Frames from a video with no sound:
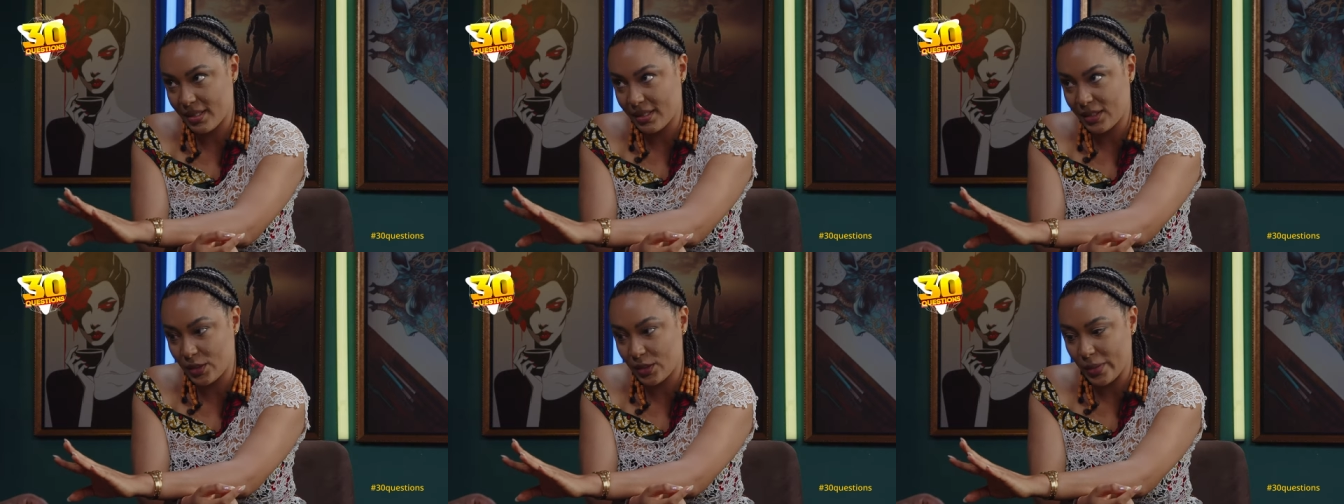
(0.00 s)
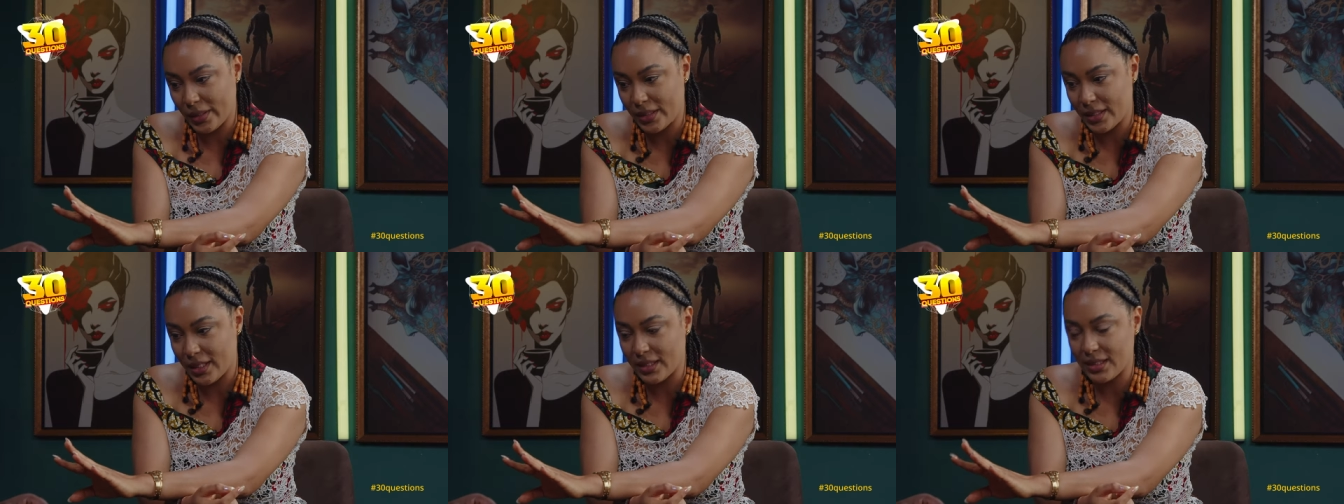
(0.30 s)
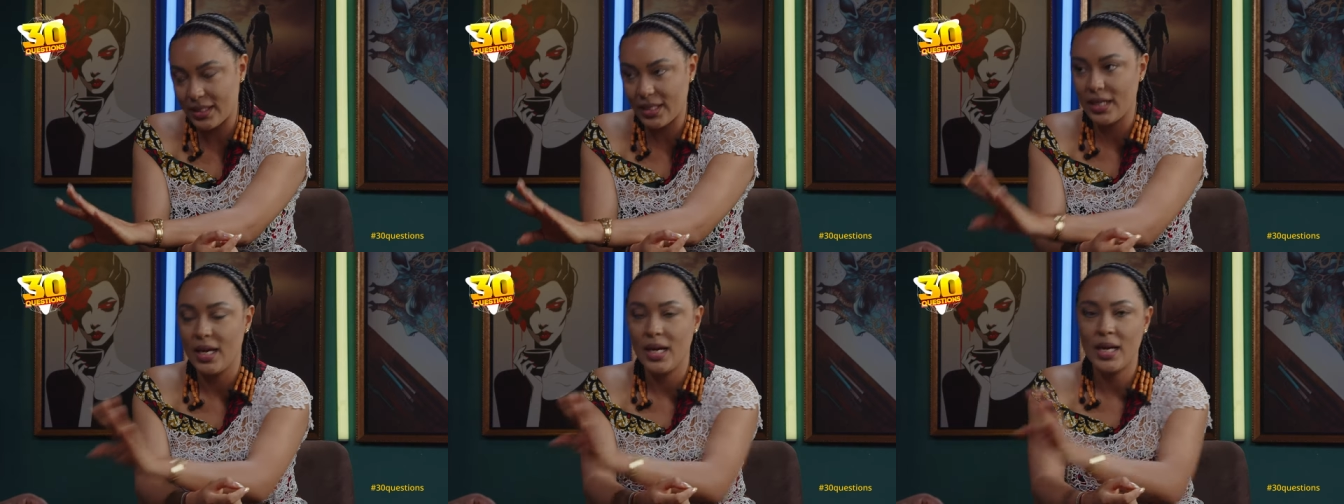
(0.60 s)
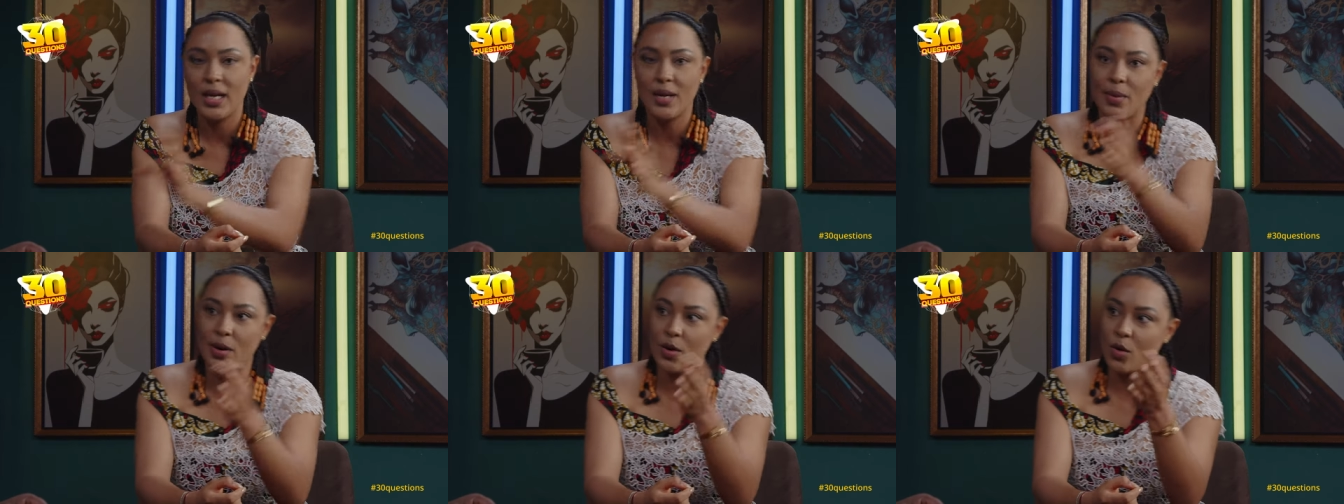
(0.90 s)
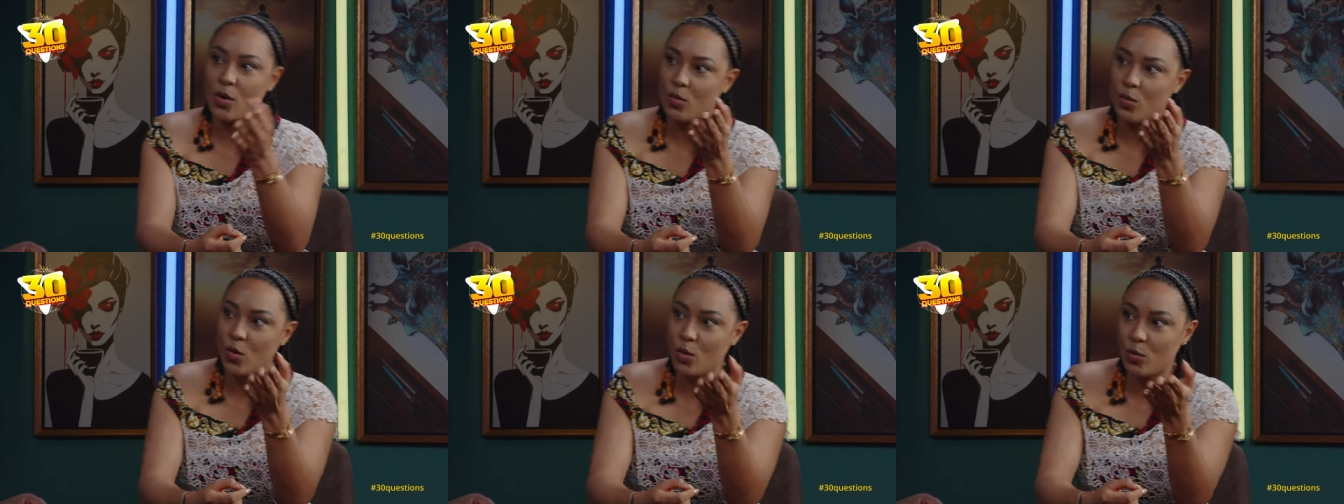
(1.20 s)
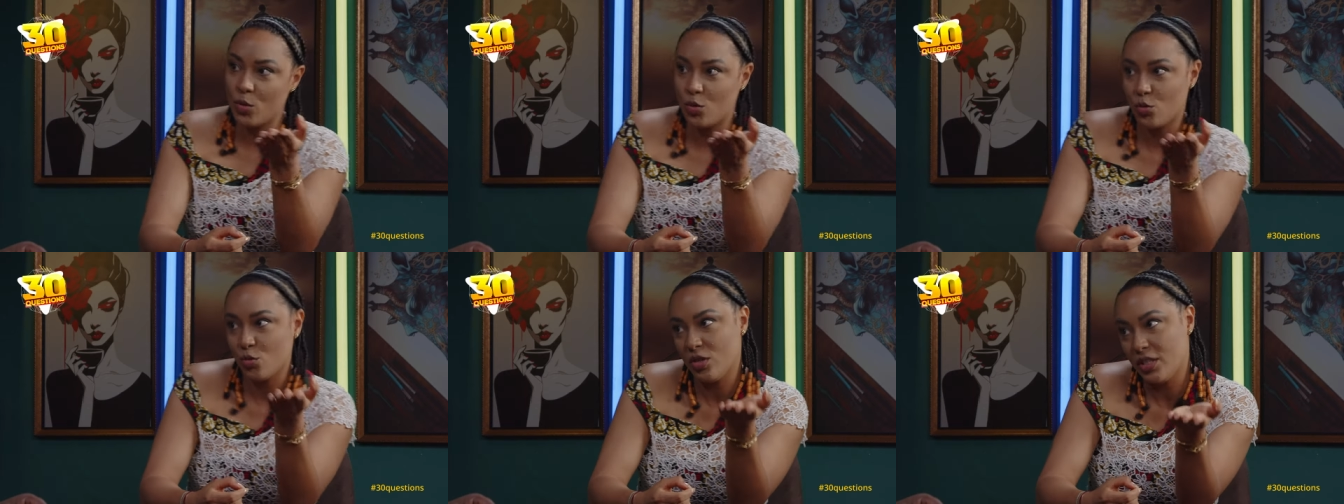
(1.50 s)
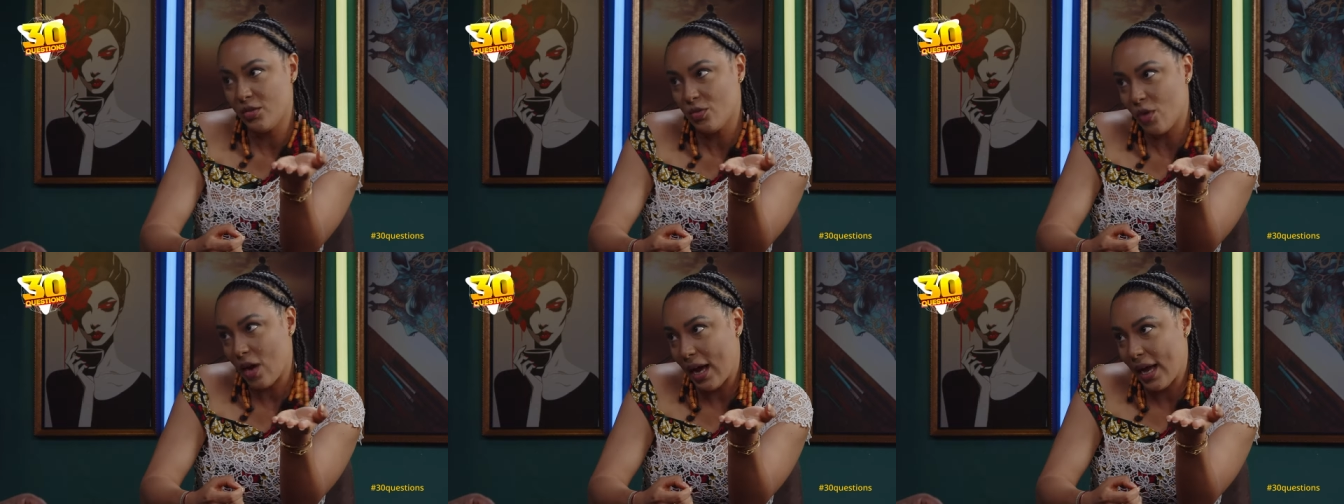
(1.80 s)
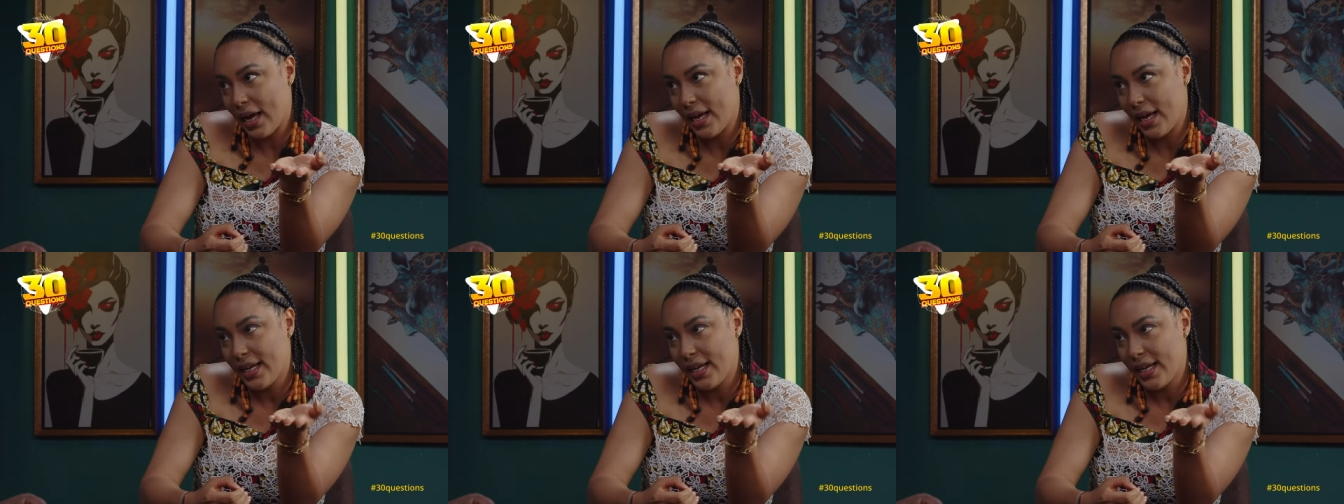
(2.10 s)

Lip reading: So what you say? Uncle Bobby Pundingwa.